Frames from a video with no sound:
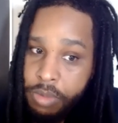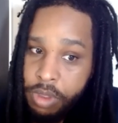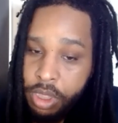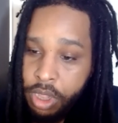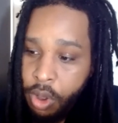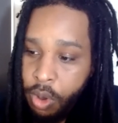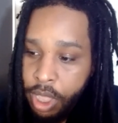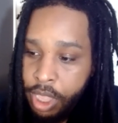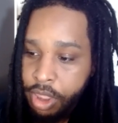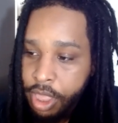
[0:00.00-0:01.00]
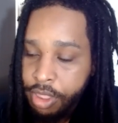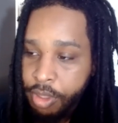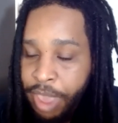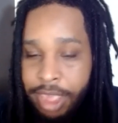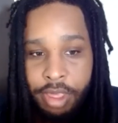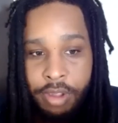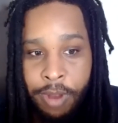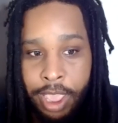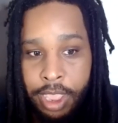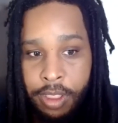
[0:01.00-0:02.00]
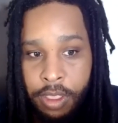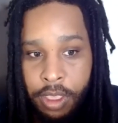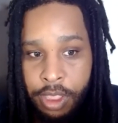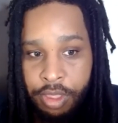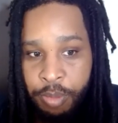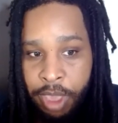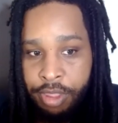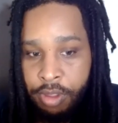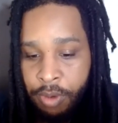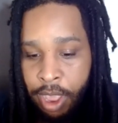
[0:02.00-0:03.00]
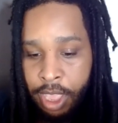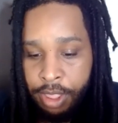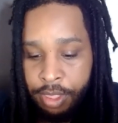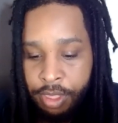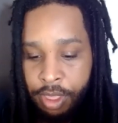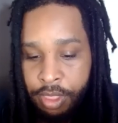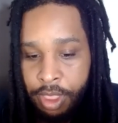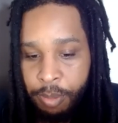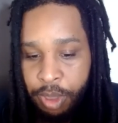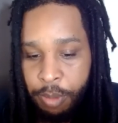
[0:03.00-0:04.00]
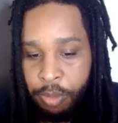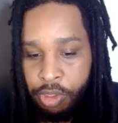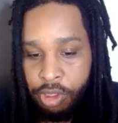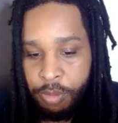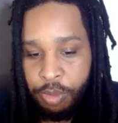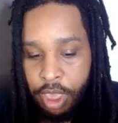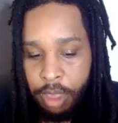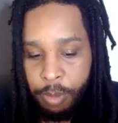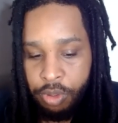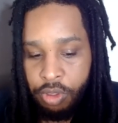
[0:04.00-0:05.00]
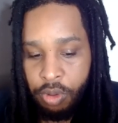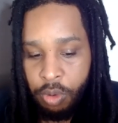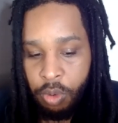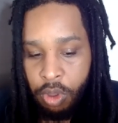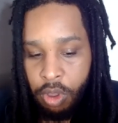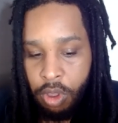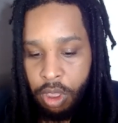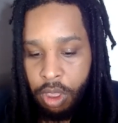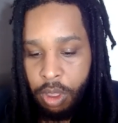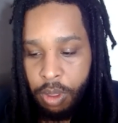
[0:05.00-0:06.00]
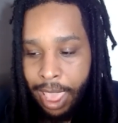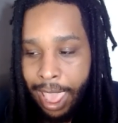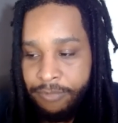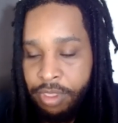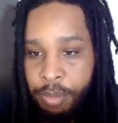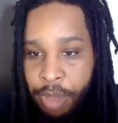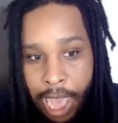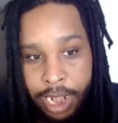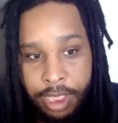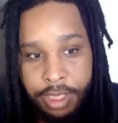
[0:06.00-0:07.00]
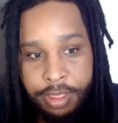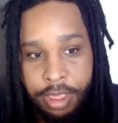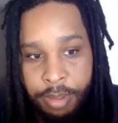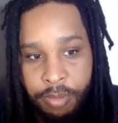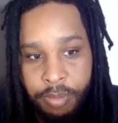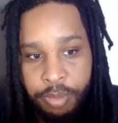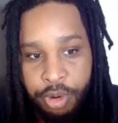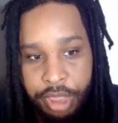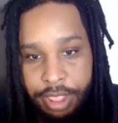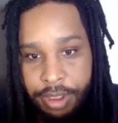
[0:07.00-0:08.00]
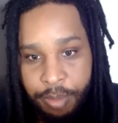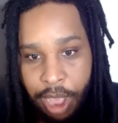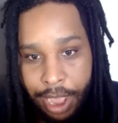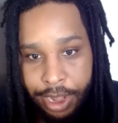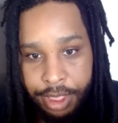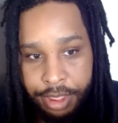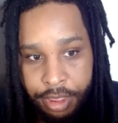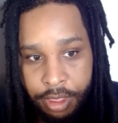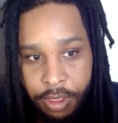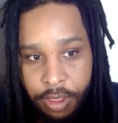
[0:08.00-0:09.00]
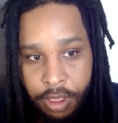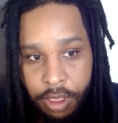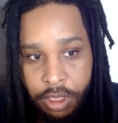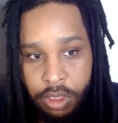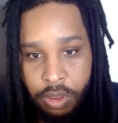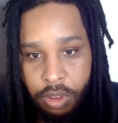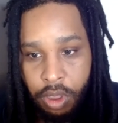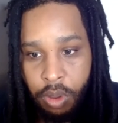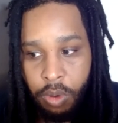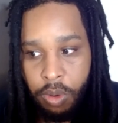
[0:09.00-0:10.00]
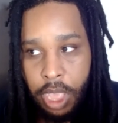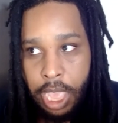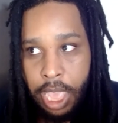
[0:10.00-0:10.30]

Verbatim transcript: you know it's it's a basic right it's a basic right that, that people should be able to have their bodies and present their bodies you know